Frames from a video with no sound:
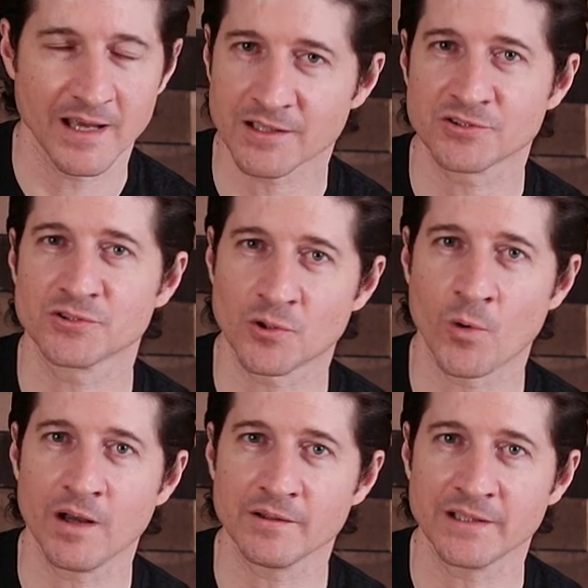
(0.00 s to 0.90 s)
extra
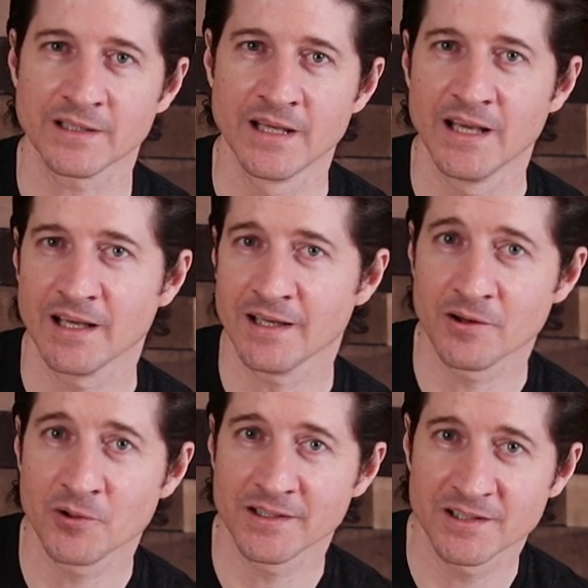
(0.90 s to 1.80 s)
quality. And
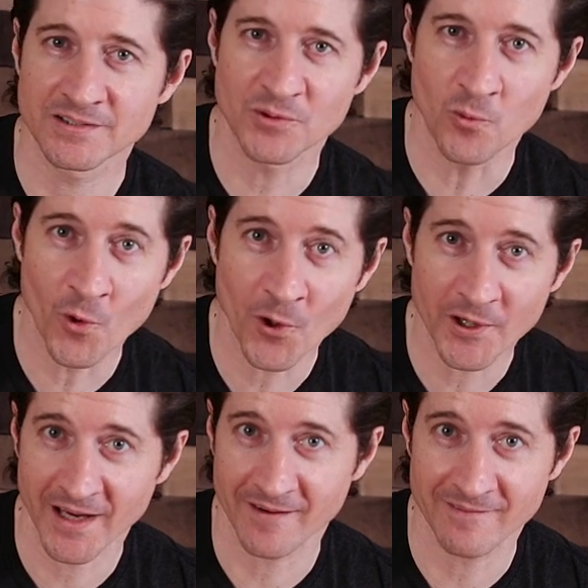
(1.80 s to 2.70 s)
not only does the
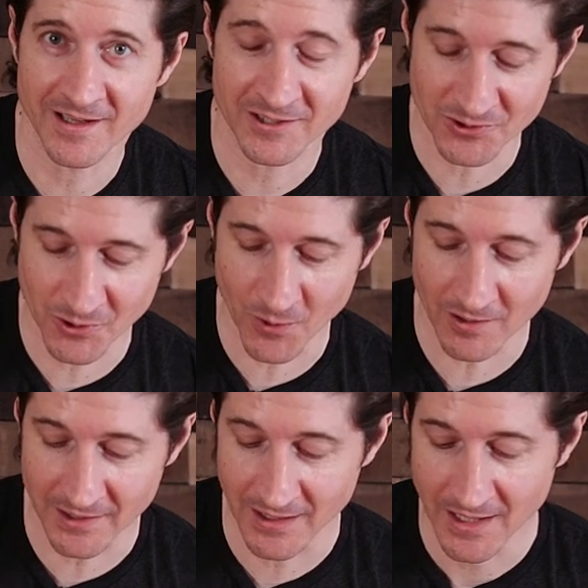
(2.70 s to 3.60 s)
work have that extra
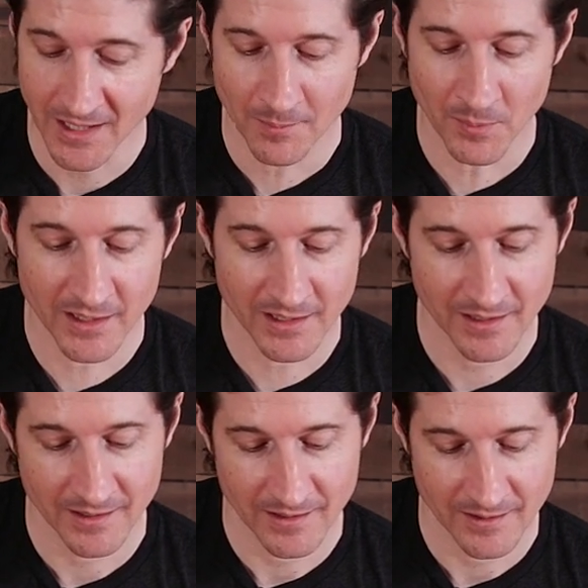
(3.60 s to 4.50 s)
quality,
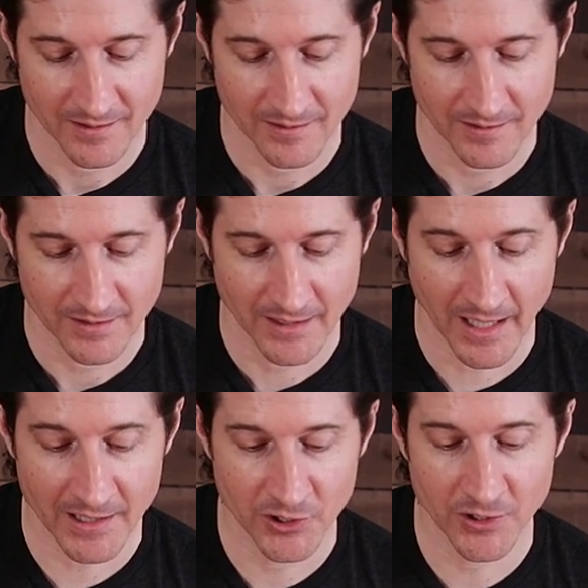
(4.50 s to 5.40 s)
but
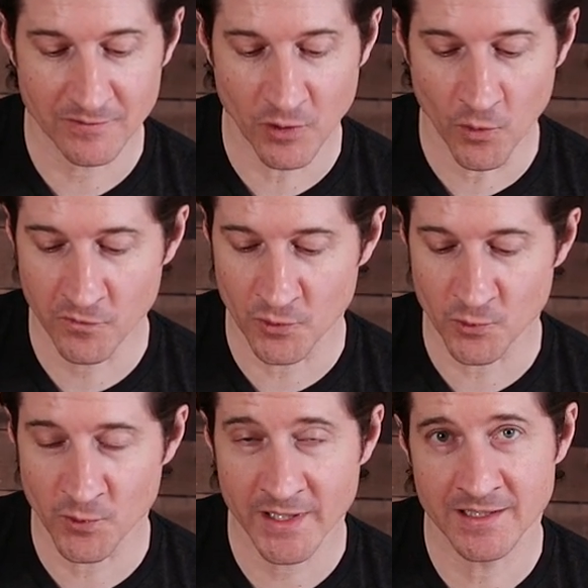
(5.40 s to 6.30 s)
I could have
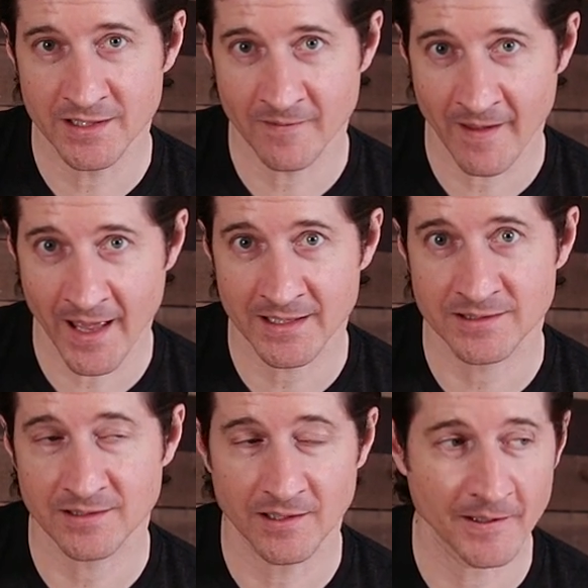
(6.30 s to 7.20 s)
overridden
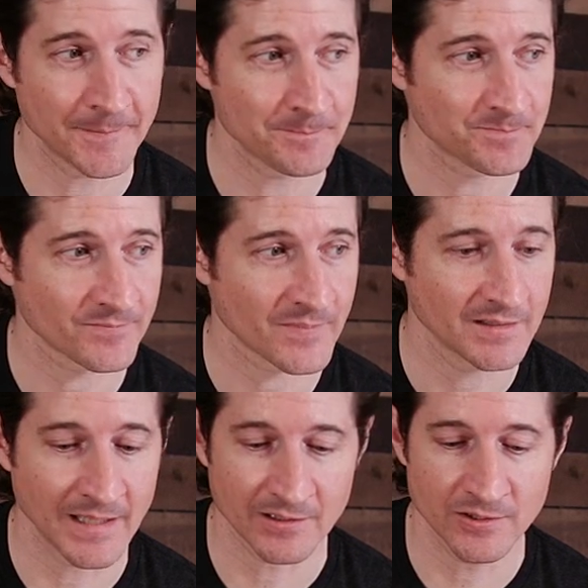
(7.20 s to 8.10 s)
that, um,
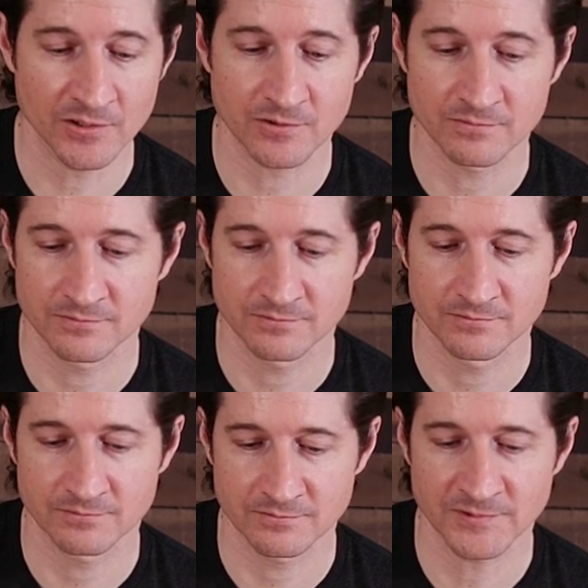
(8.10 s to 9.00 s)
that little
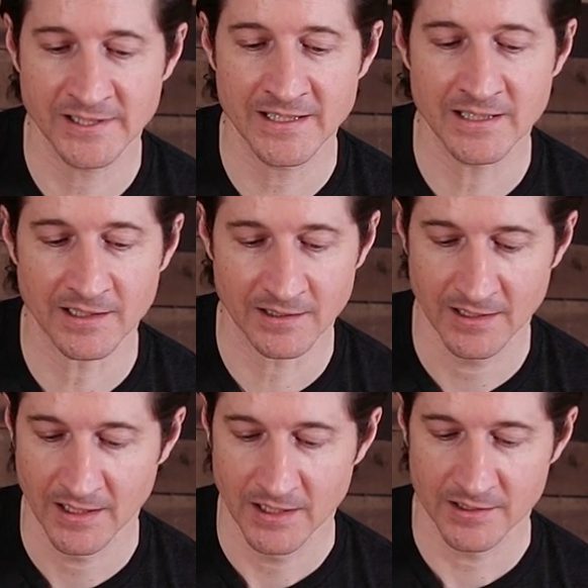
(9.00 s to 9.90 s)
leading
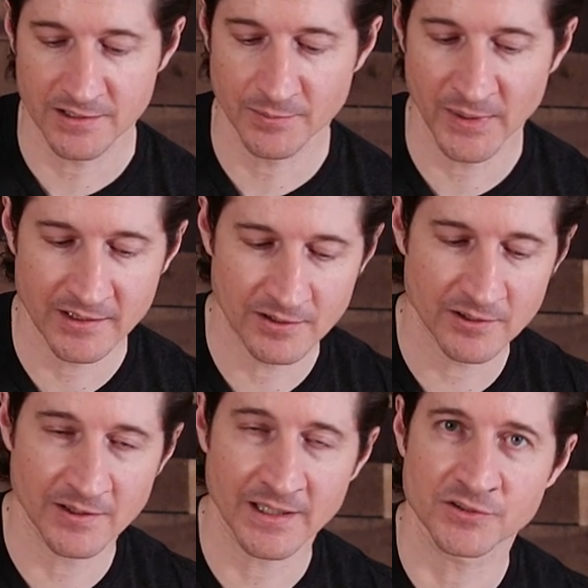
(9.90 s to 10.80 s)
to spend a
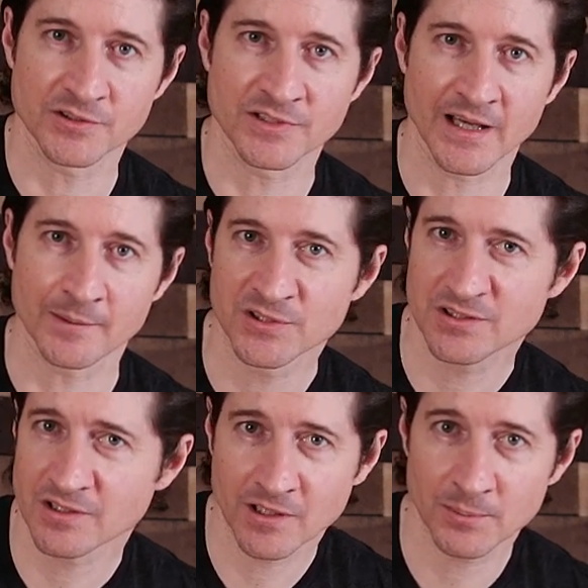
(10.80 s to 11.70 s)
little extra time,
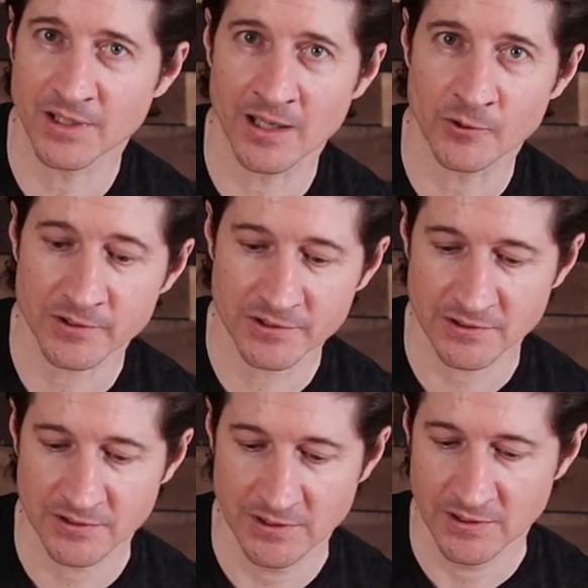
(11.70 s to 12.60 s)
just a couple hours,